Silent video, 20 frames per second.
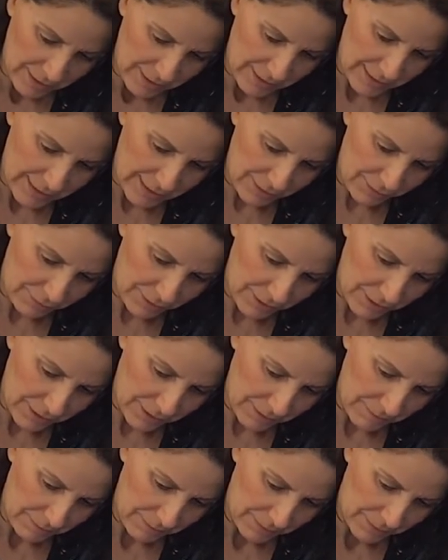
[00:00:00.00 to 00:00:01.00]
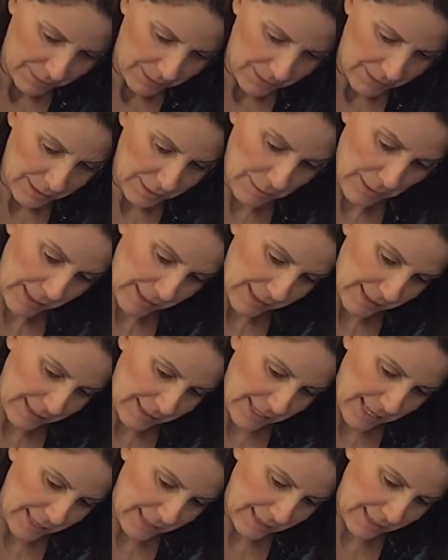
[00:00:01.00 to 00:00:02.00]
That's for the
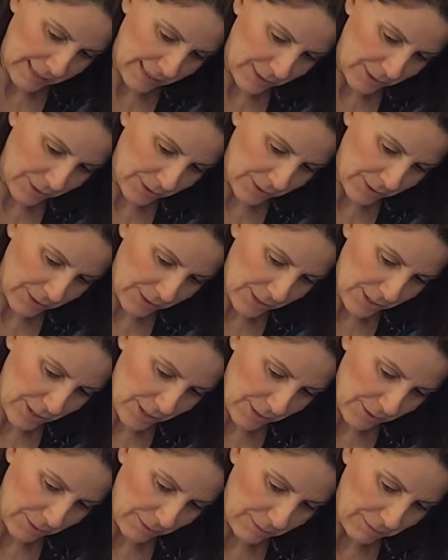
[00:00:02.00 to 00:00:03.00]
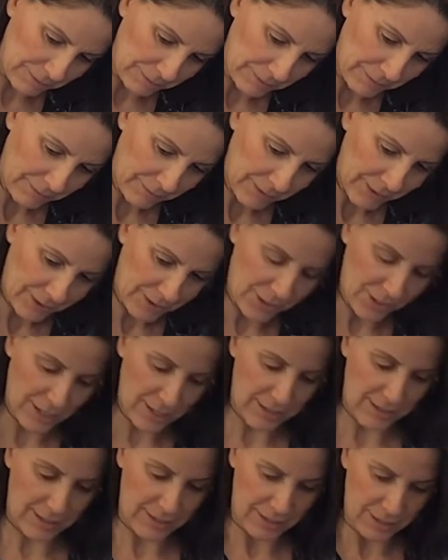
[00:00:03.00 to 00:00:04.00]
scent and also
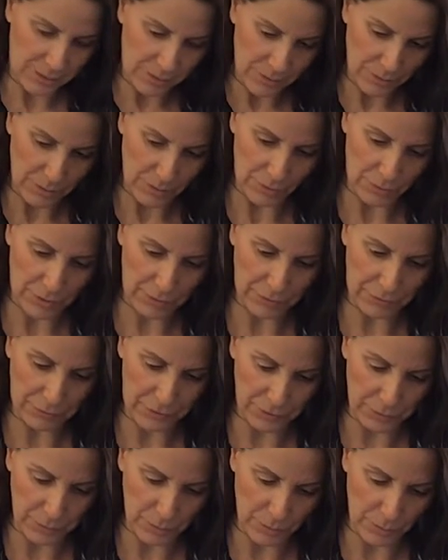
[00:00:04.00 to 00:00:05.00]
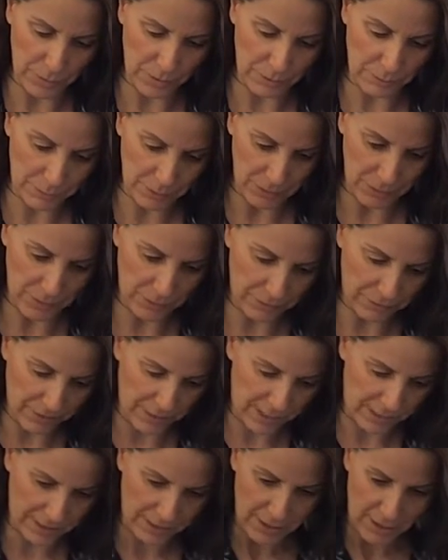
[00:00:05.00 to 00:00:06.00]
just to lift your moods and
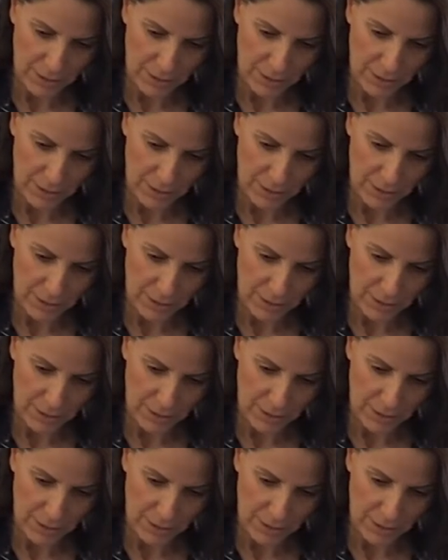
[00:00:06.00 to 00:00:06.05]
purify.